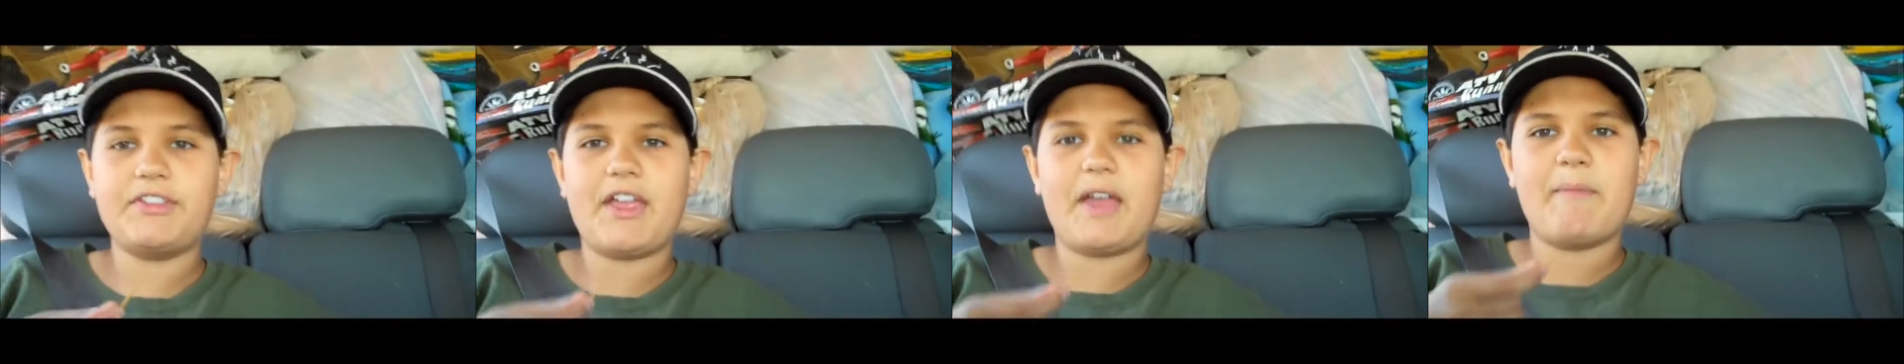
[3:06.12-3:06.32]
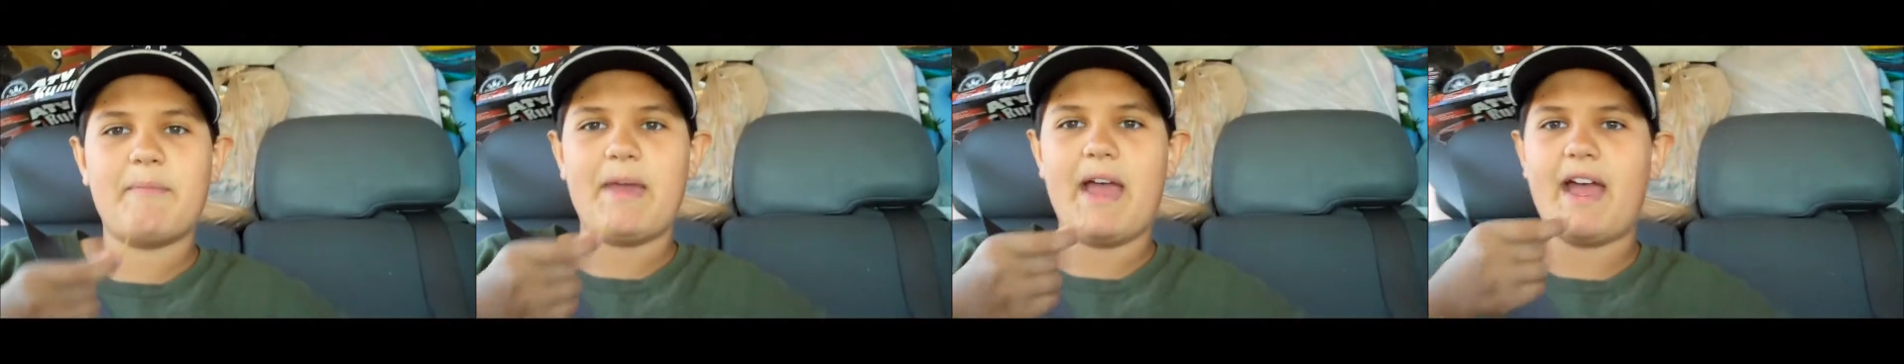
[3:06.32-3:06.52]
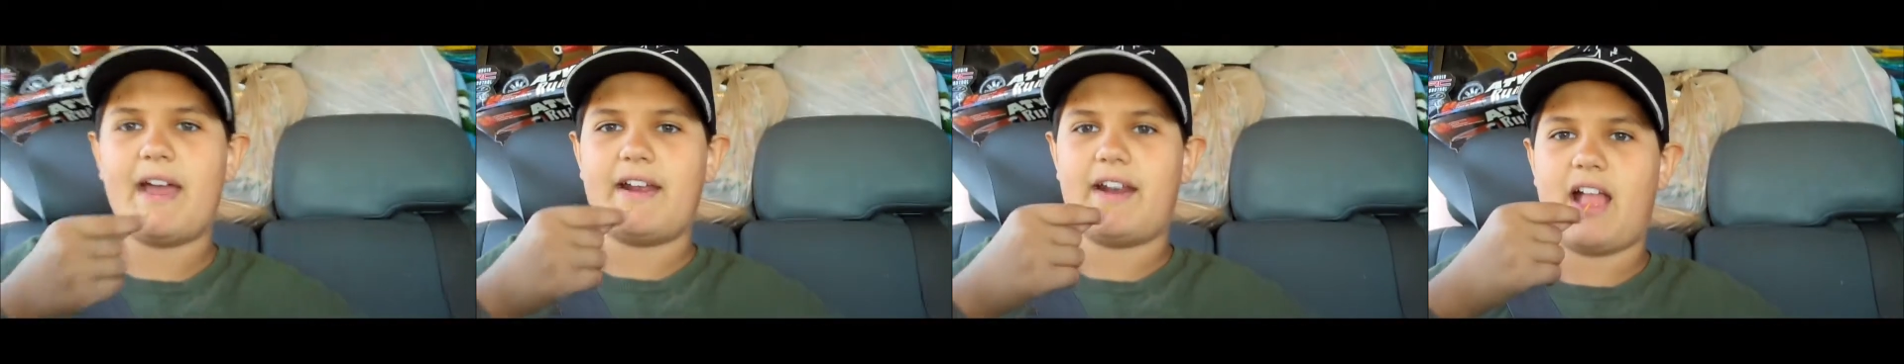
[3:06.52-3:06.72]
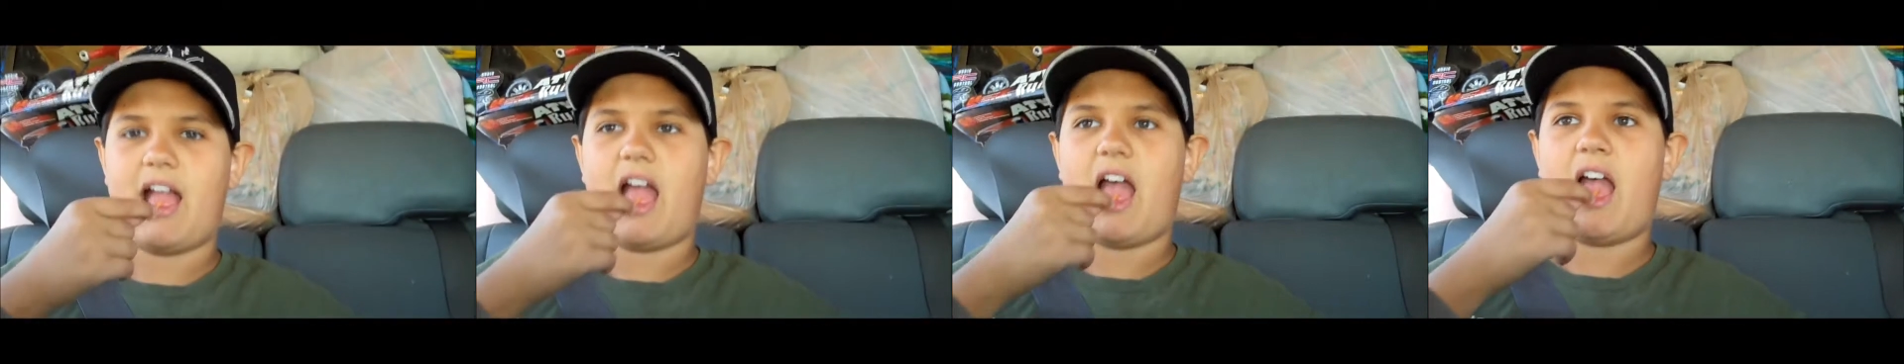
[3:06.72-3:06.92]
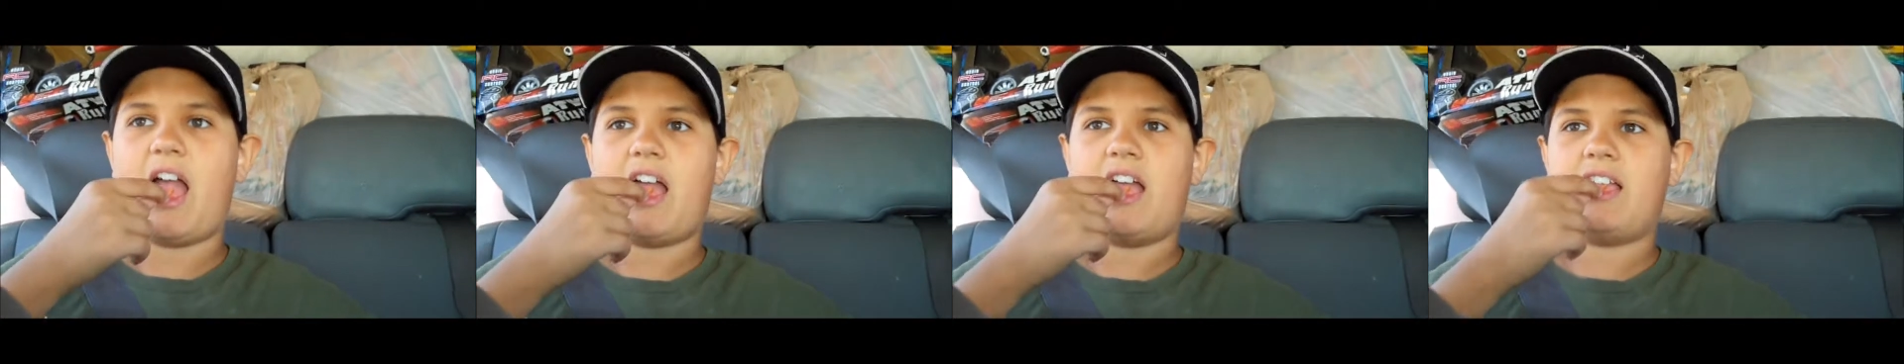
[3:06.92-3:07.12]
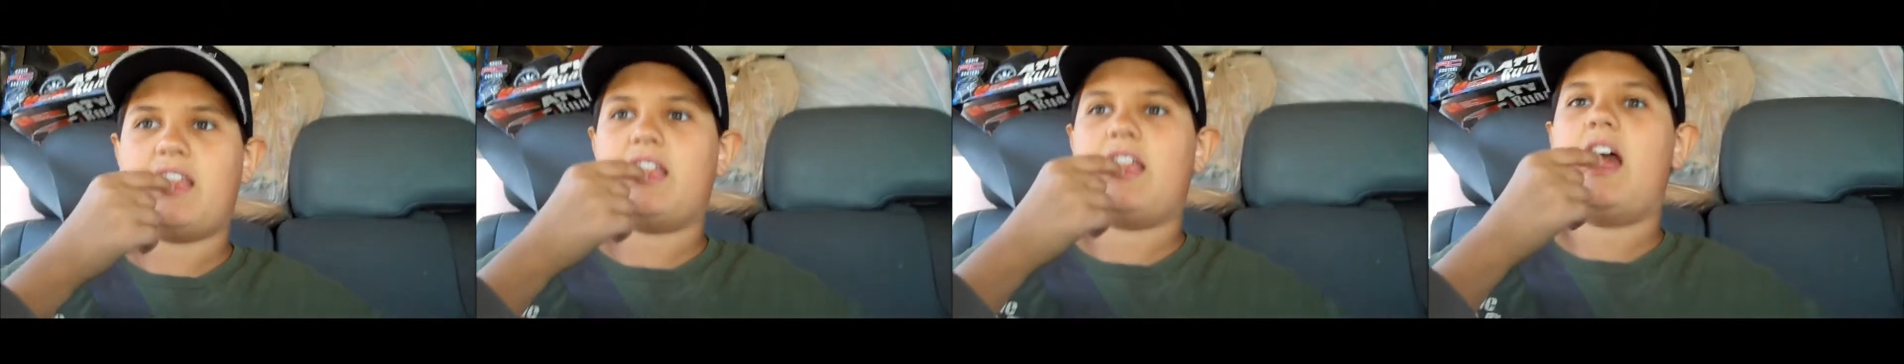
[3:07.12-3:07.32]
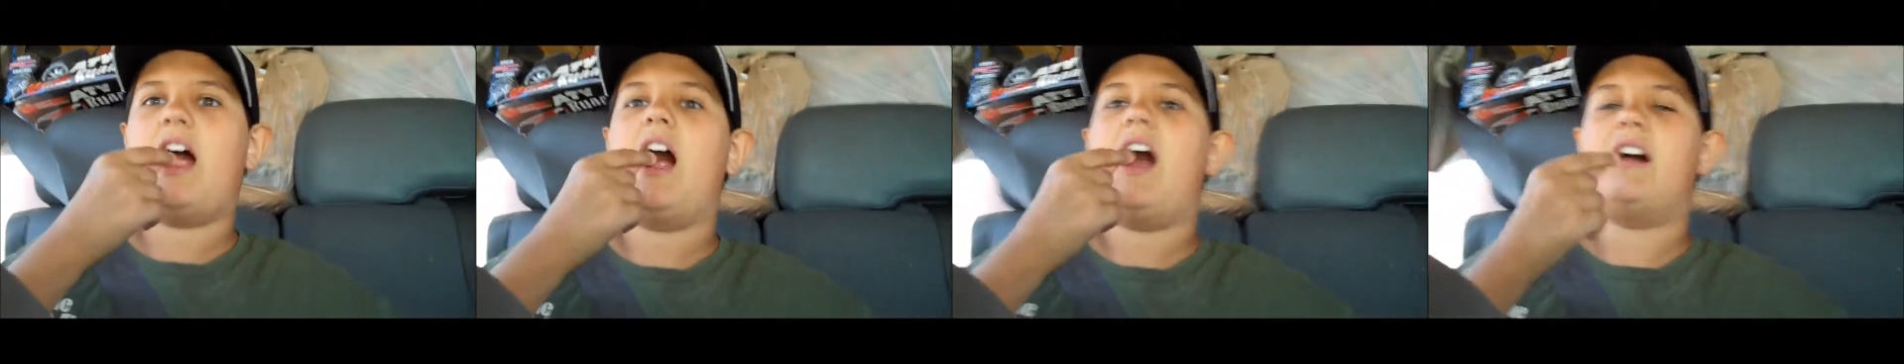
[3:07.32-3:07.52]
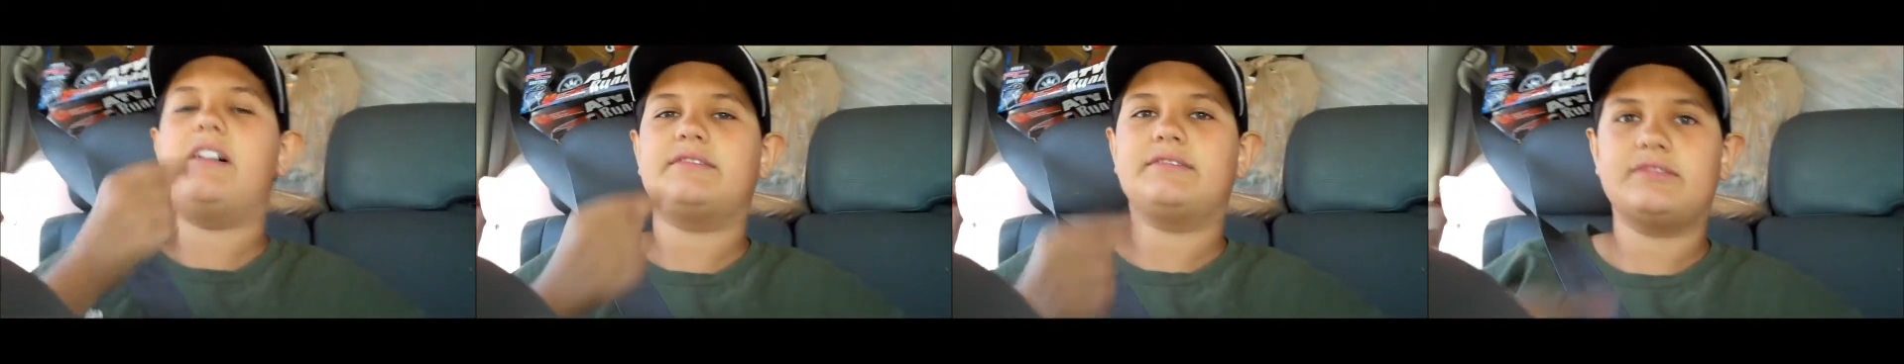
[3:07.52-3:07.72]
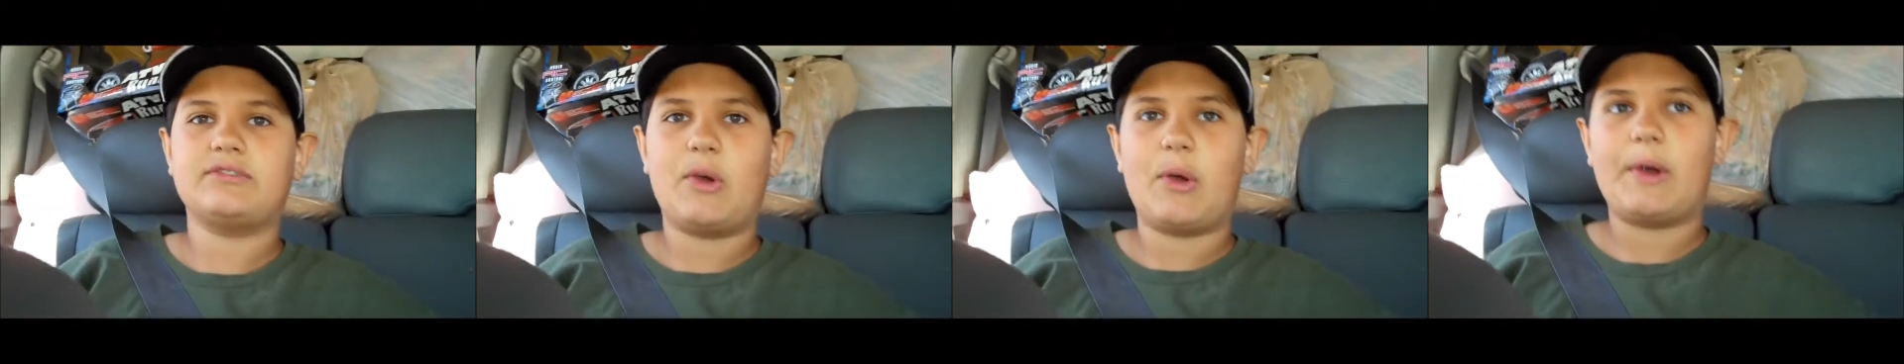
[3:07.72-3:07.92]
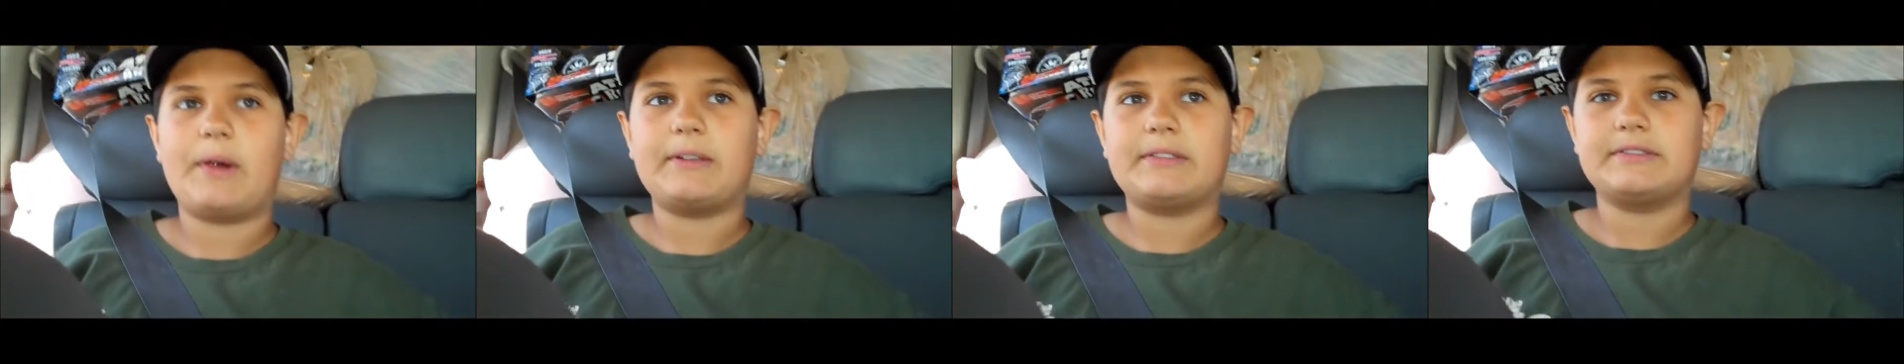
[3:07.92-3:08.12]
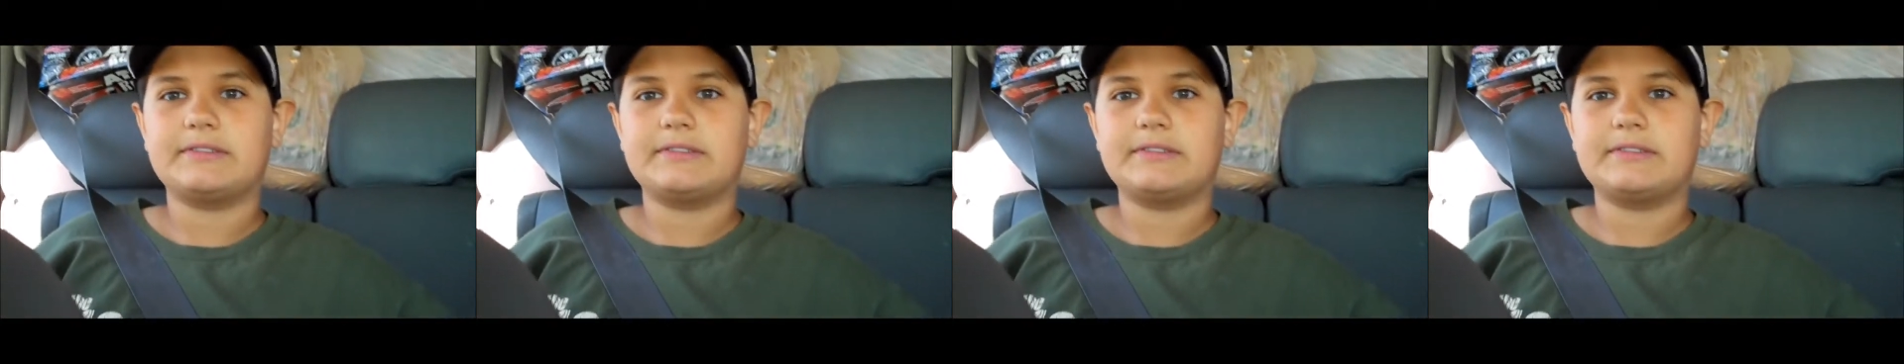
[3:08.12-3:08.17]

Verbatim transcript: that bad. Tan buenos.